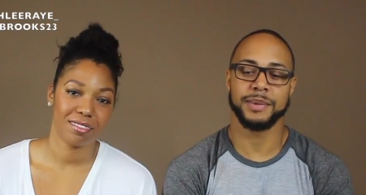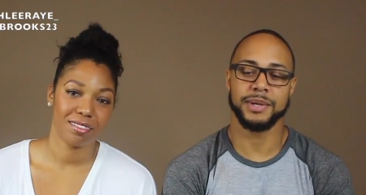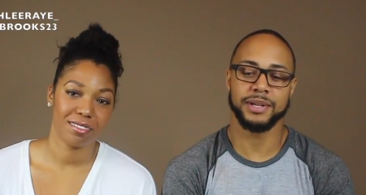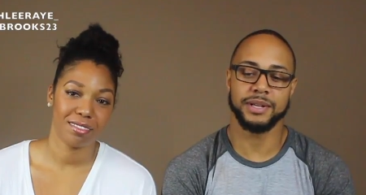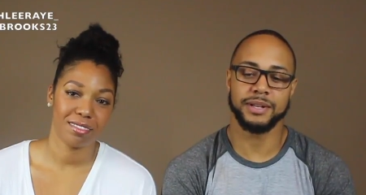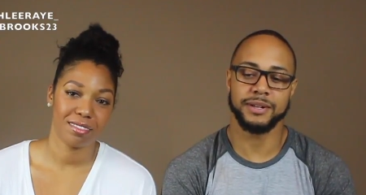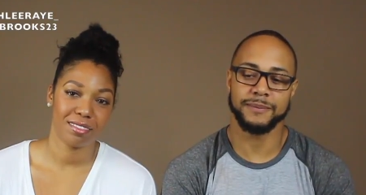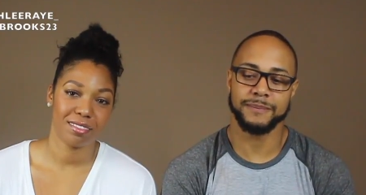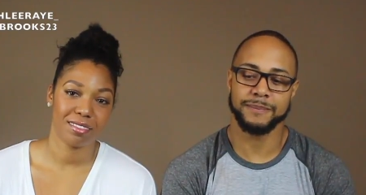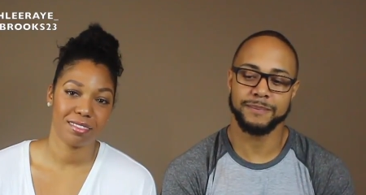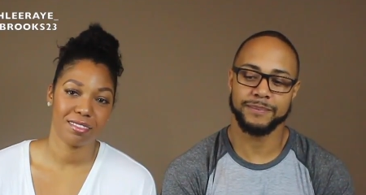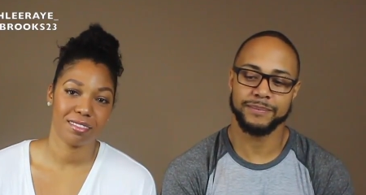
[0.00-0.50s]
Speaker 1: I
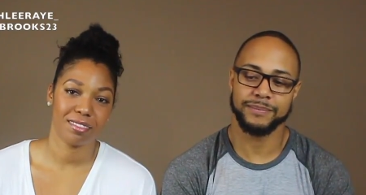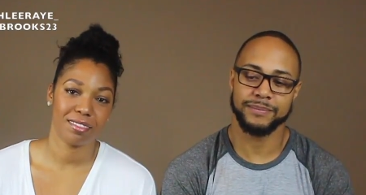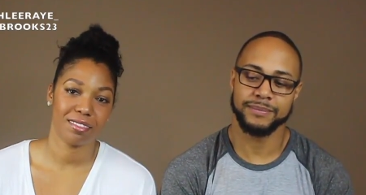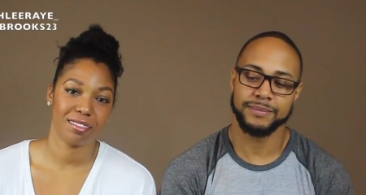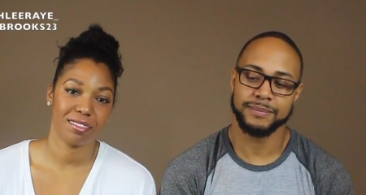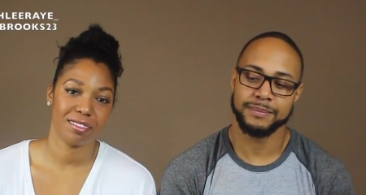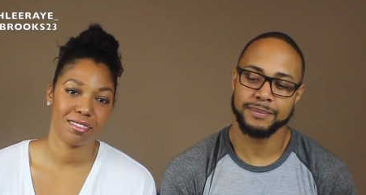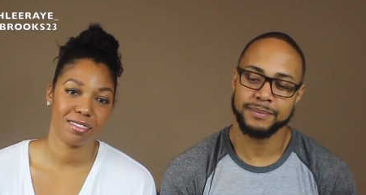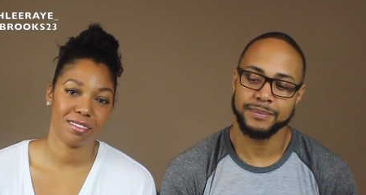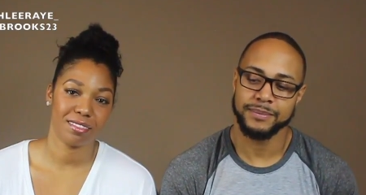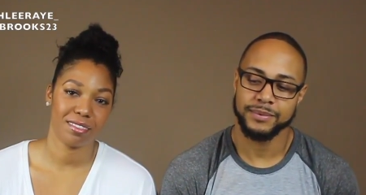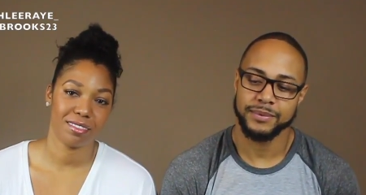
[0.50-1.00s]
mean,
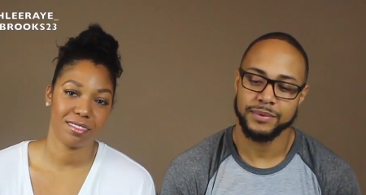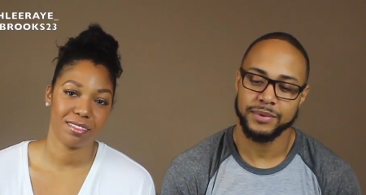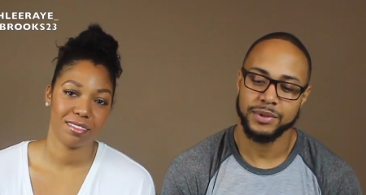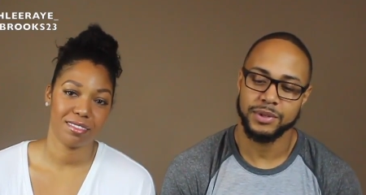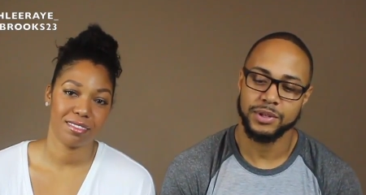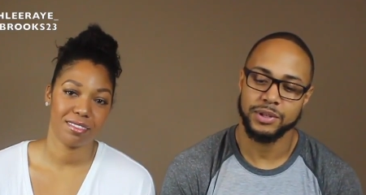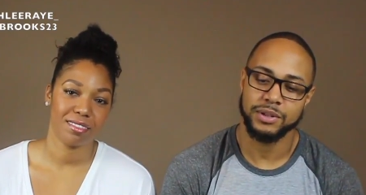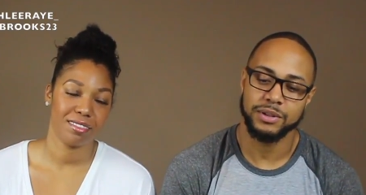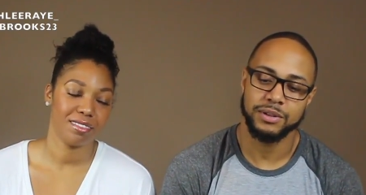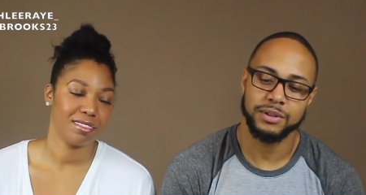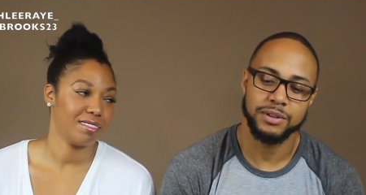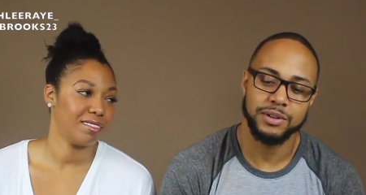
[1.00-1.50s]

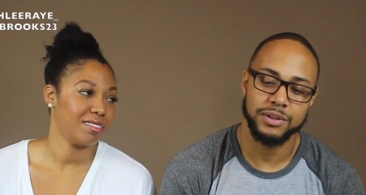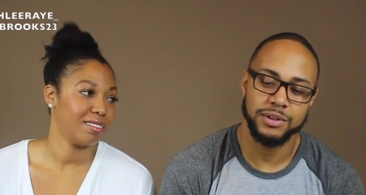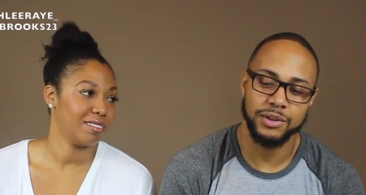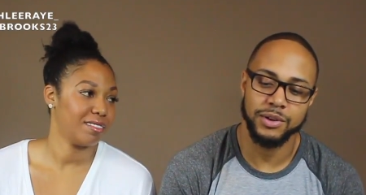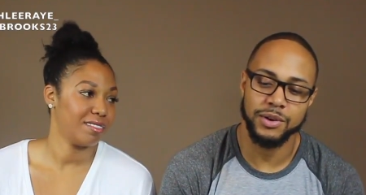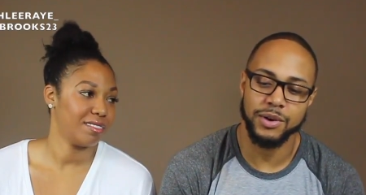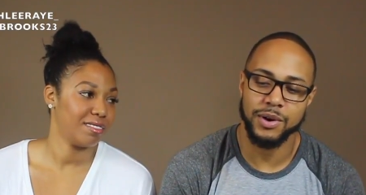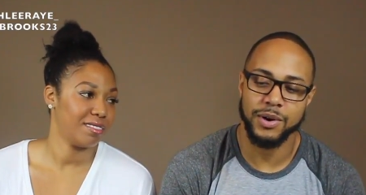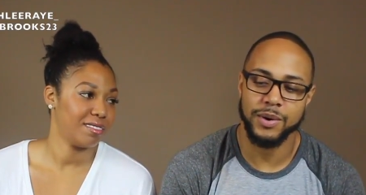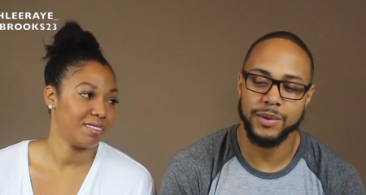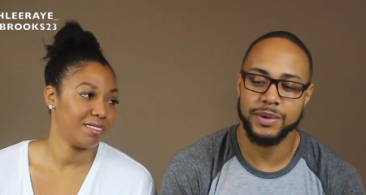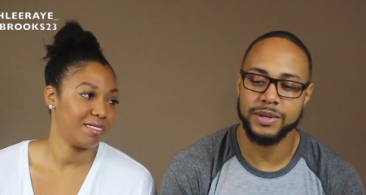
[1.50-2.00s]

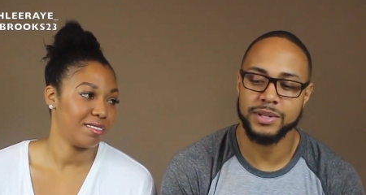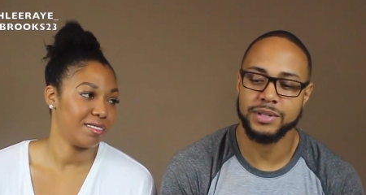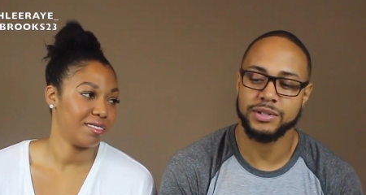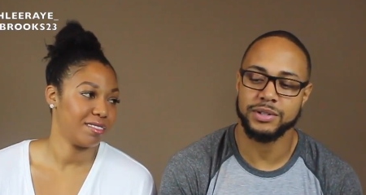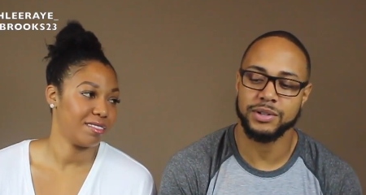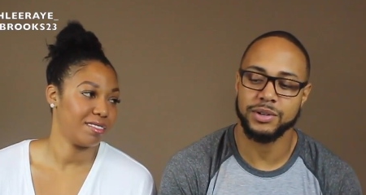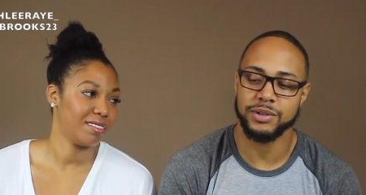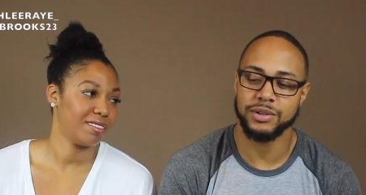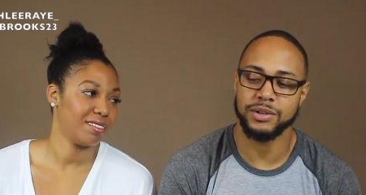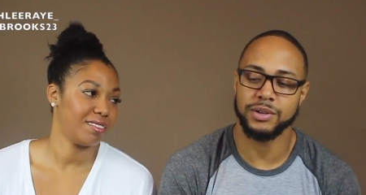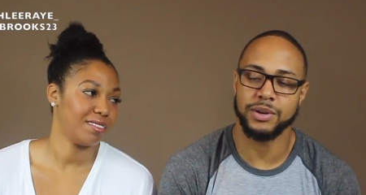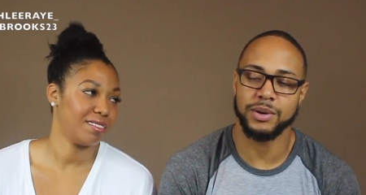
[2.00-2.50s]
you
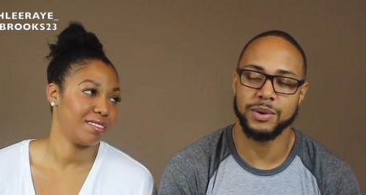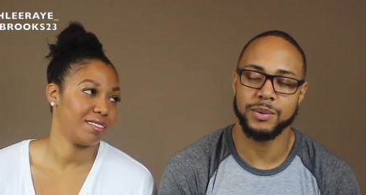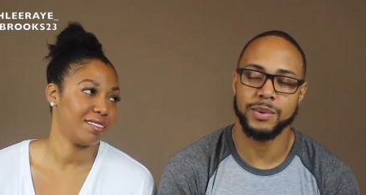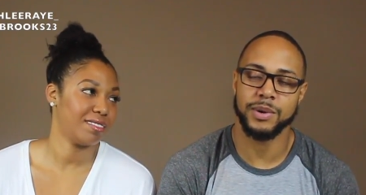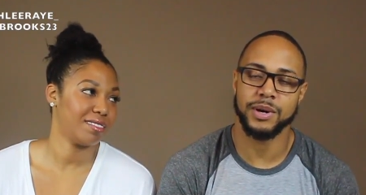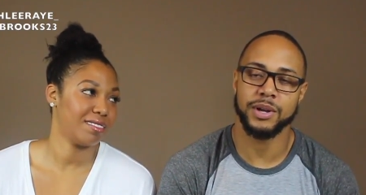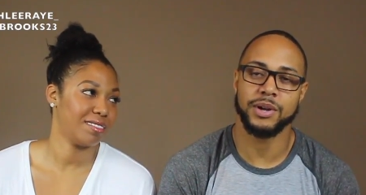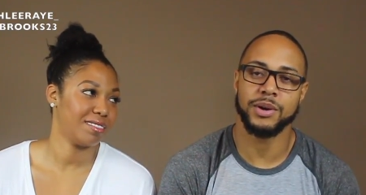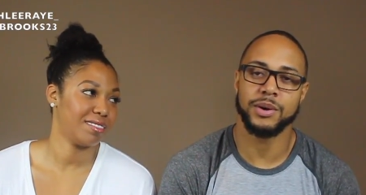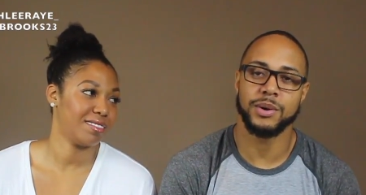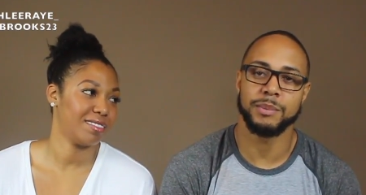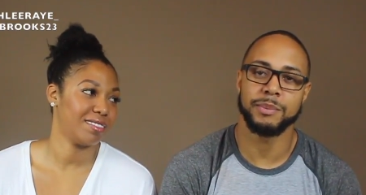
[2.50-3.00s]
always, you don't
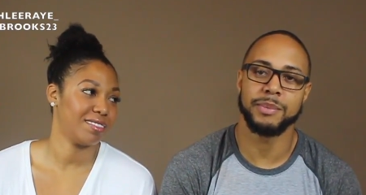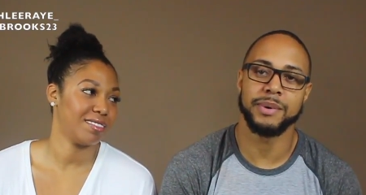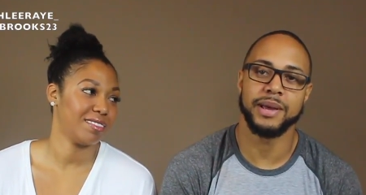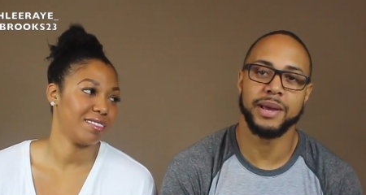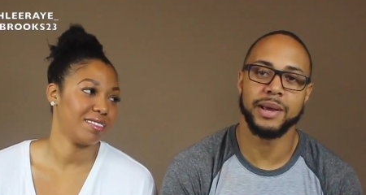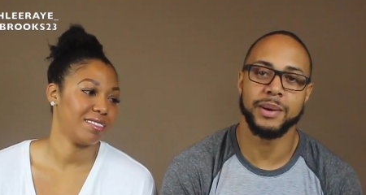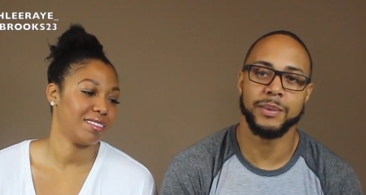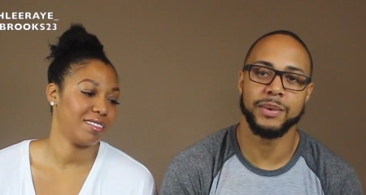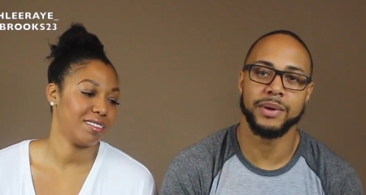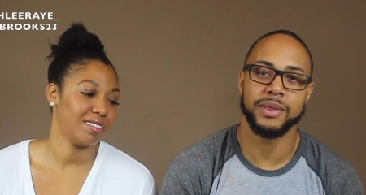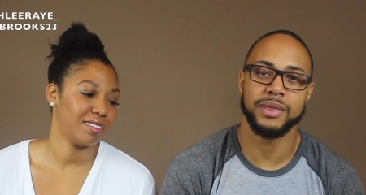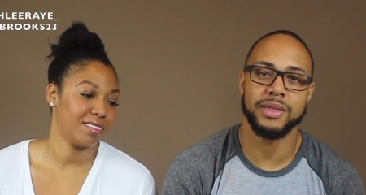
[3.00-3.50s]
want to go to
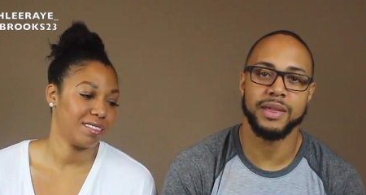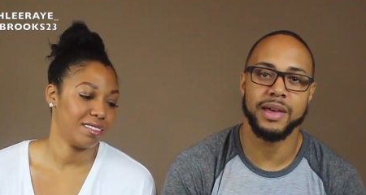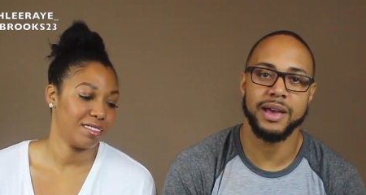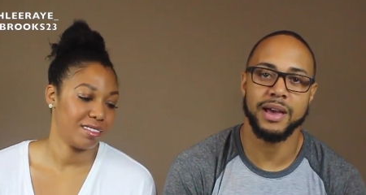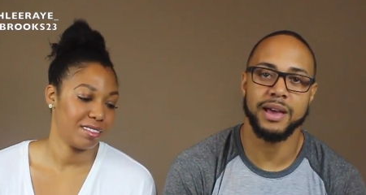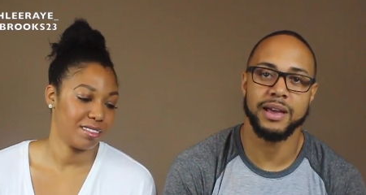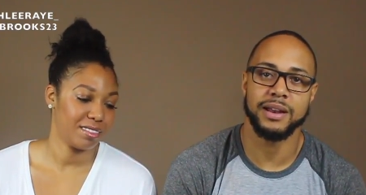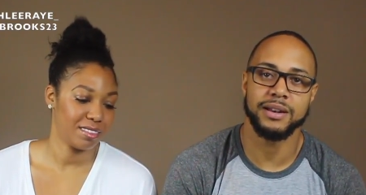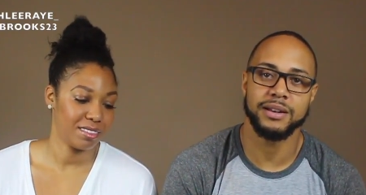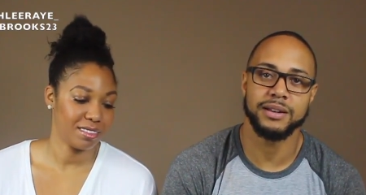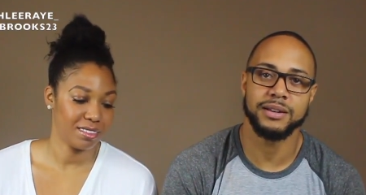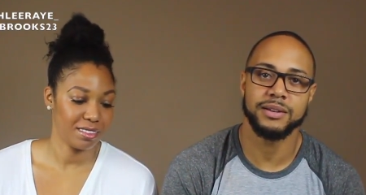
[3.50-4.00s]
bed with
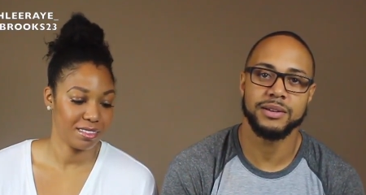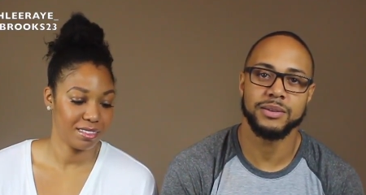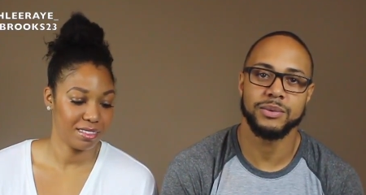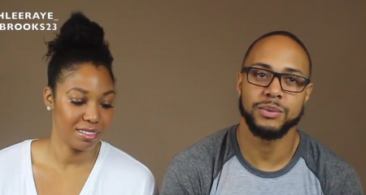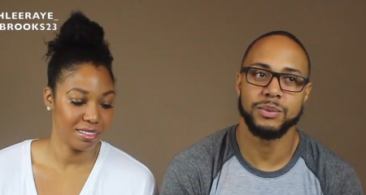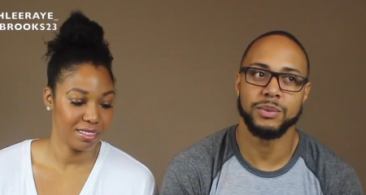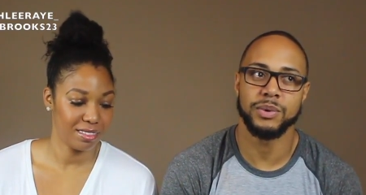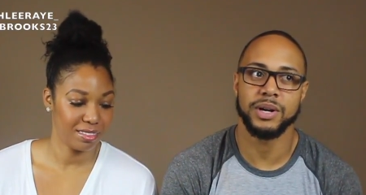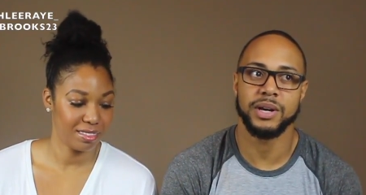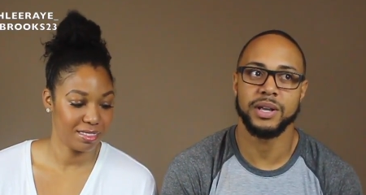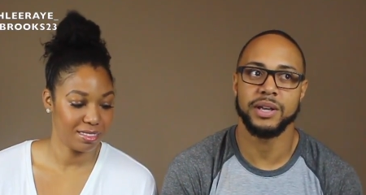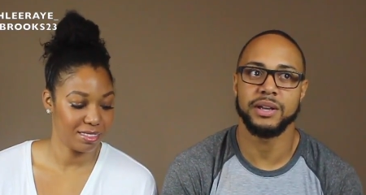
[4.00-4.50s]
that
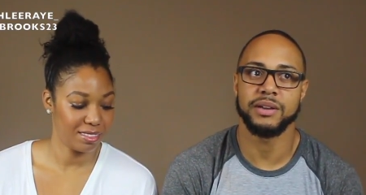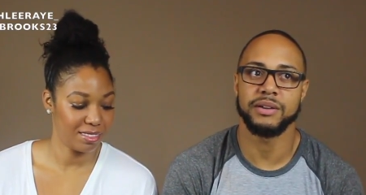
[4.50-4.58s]
what